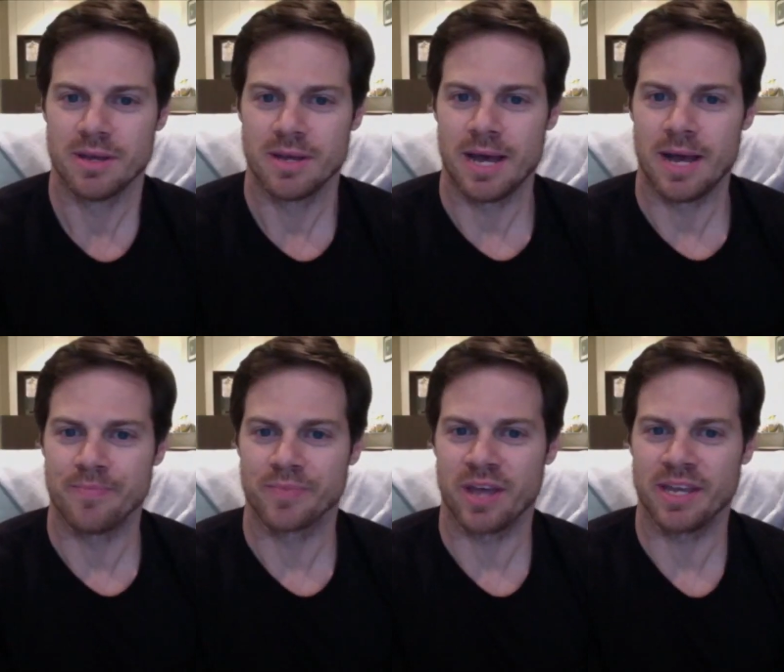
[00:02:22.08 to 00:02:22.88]

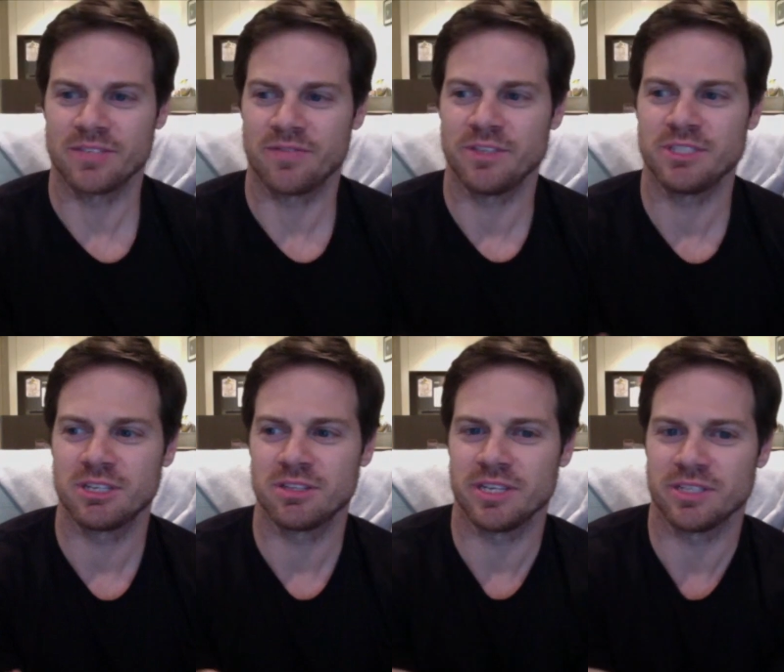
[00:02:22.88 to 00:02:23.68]
Um, I guess
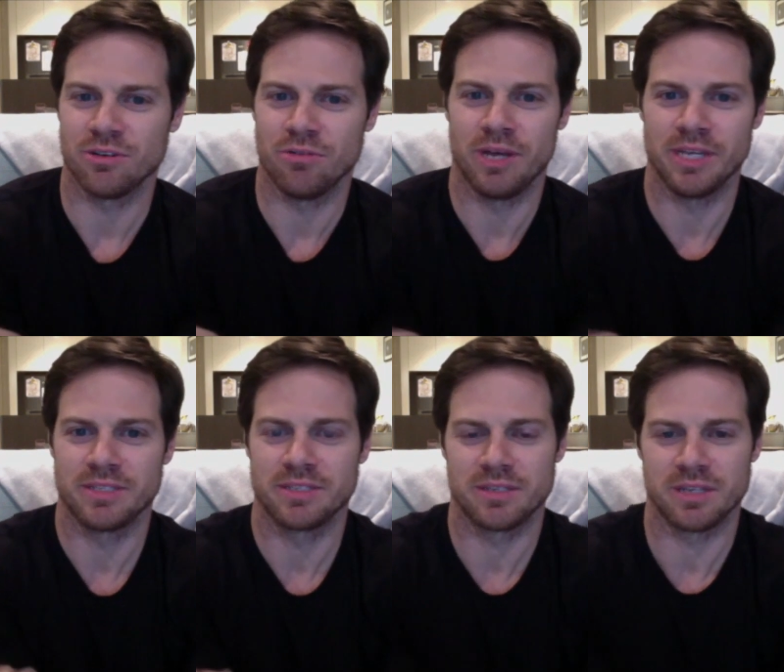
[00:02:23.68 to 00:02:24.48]
physically it's
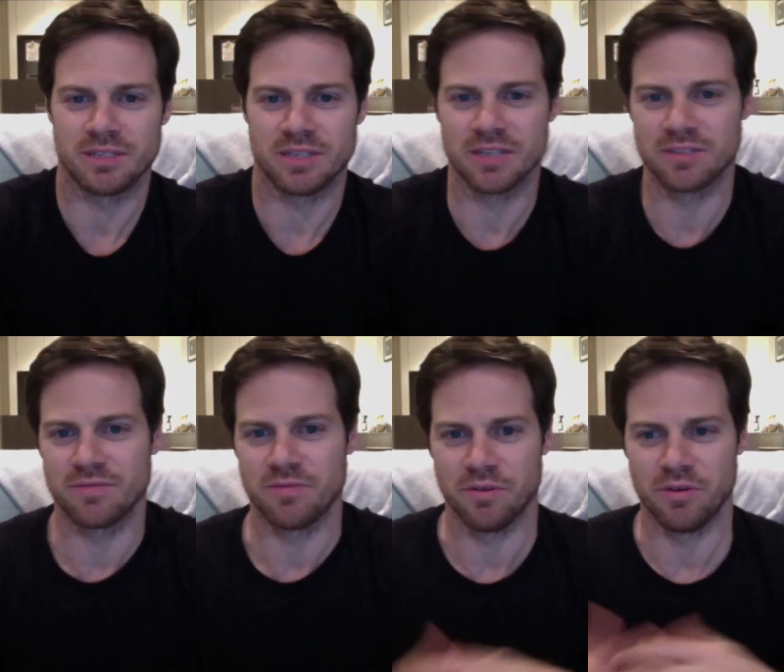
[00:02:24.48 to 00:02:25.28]
always, it does
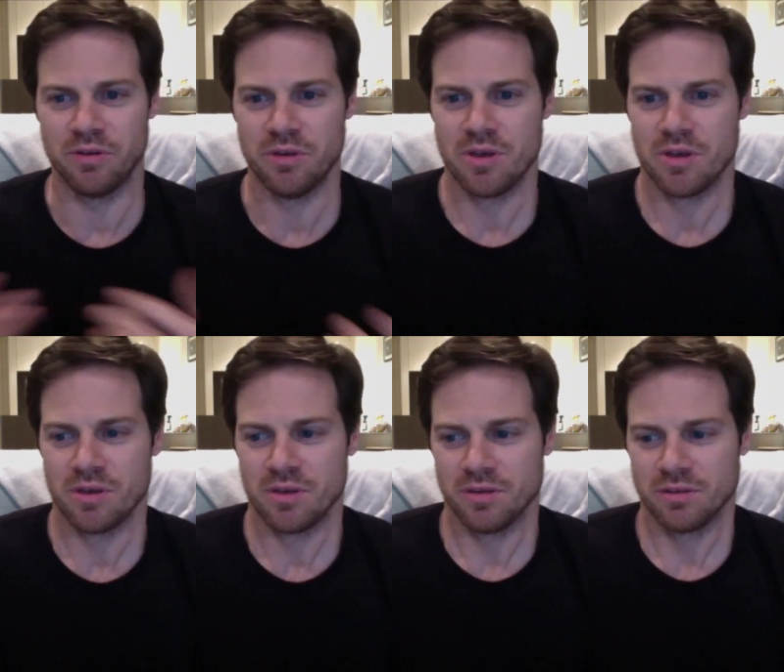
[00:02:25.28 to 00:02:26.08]
for,
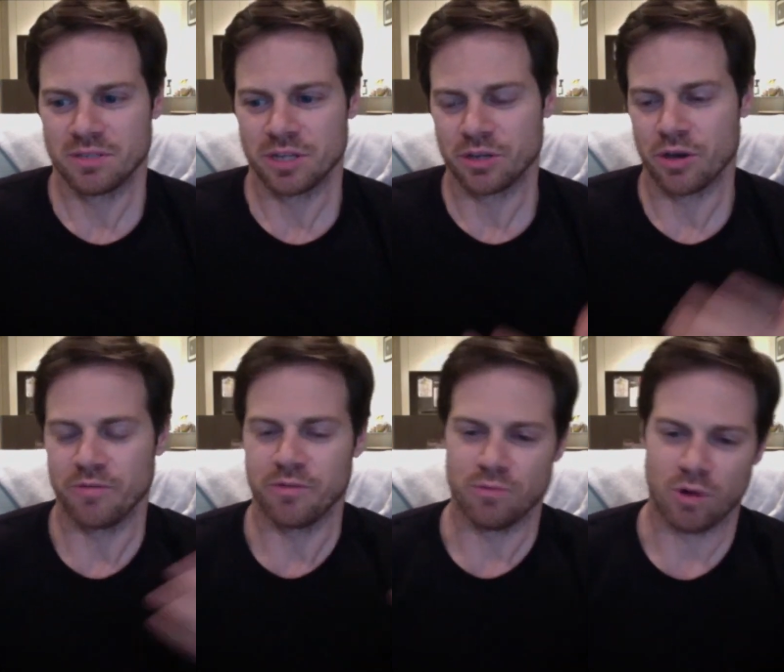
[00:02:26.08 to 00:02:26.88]
you know, going
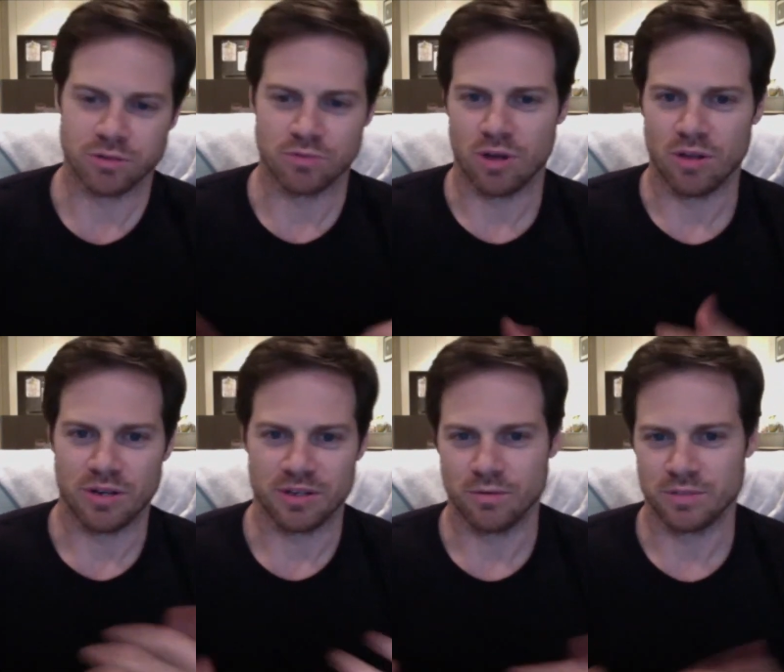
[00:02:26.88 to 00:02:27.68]
from role to role
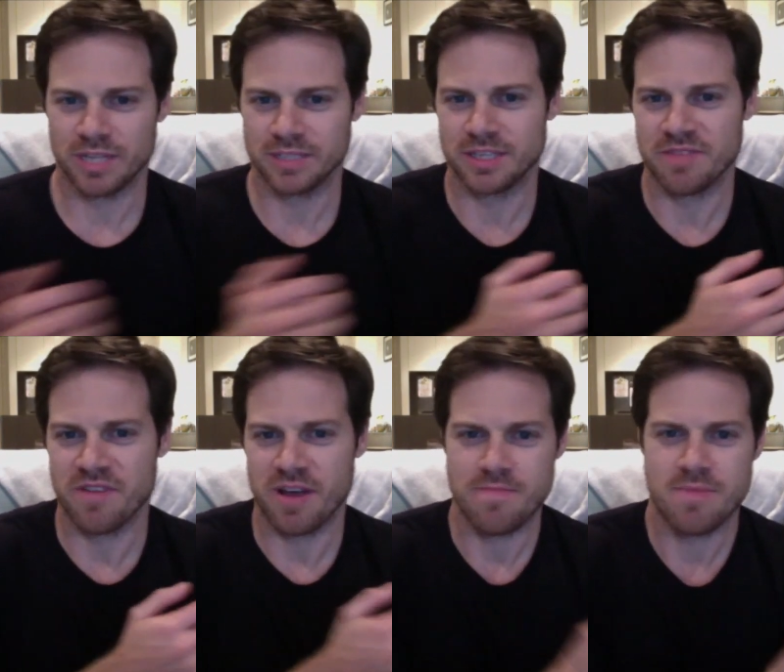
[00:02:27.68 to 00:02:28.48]
and all does
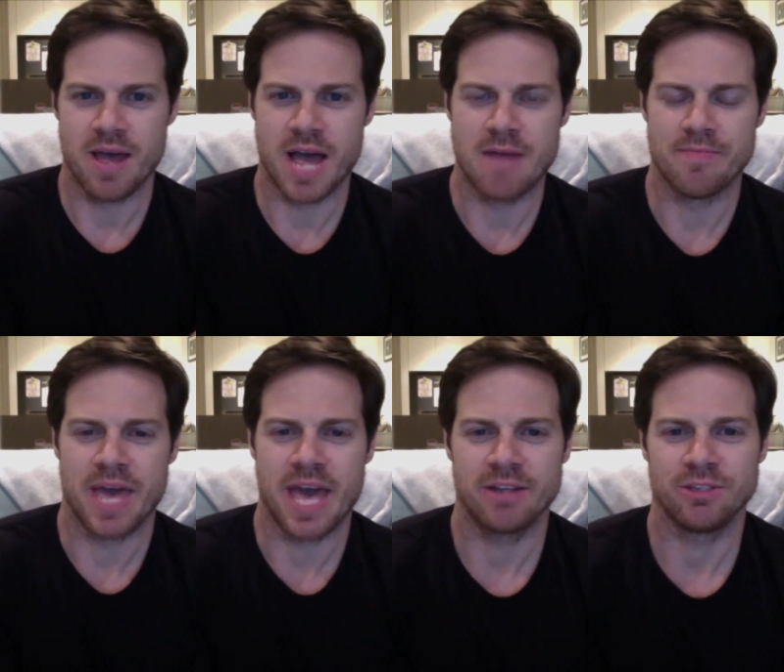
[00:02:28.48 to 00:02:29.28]
differ. Um,
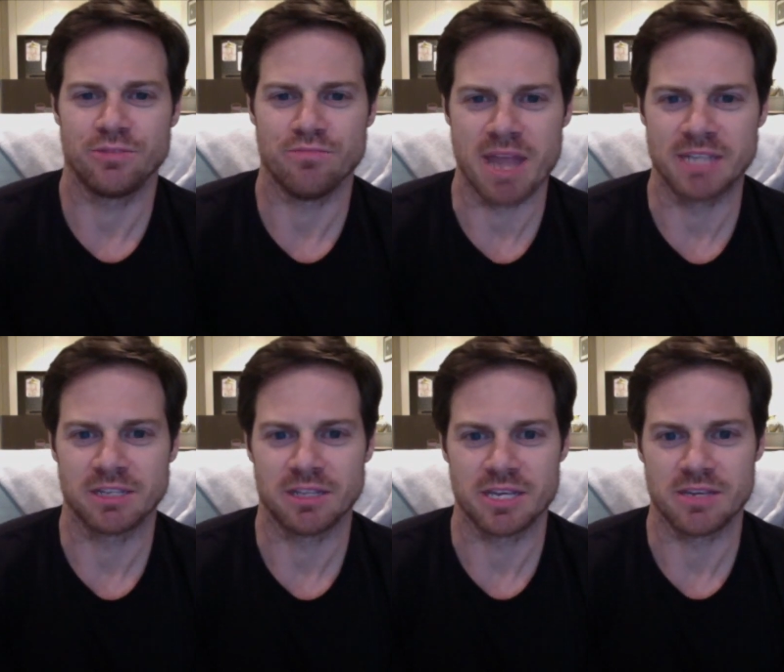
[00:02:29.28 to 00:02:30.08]
how do you
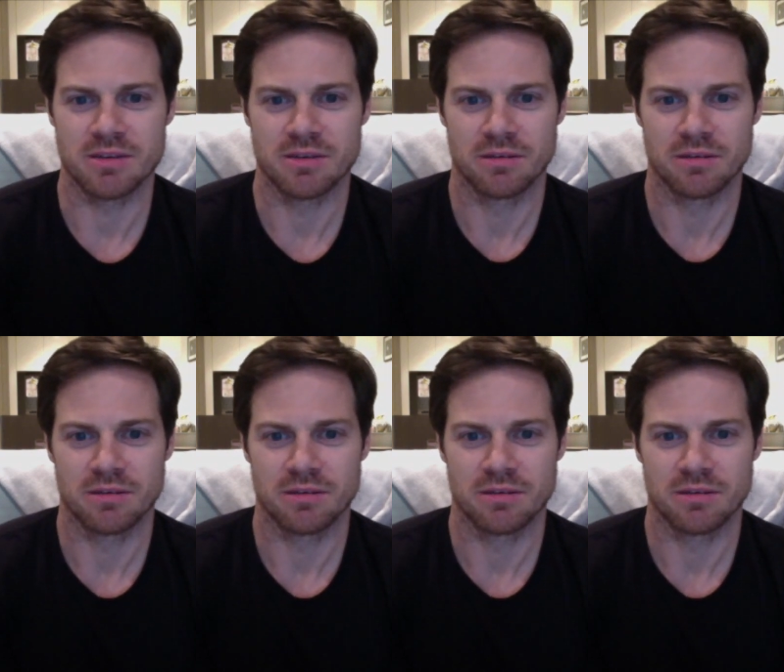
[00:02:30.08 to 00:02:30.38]
mentally